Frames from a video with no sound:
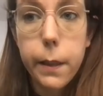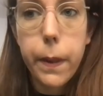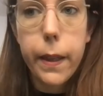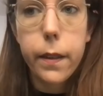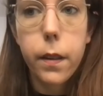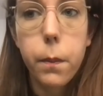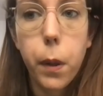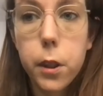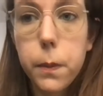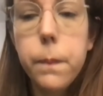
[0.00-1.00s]
been
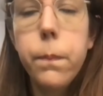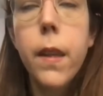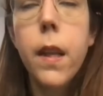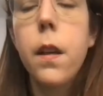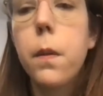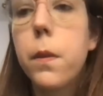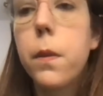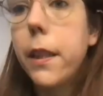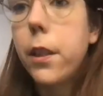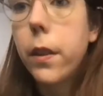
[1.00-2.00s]
possible, which
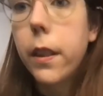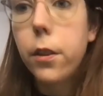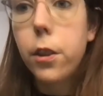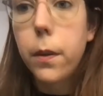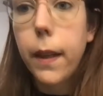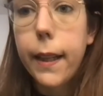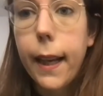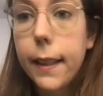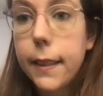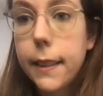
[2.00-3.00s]
means you can do
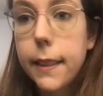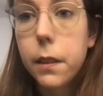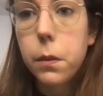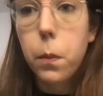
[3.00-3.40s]
analyses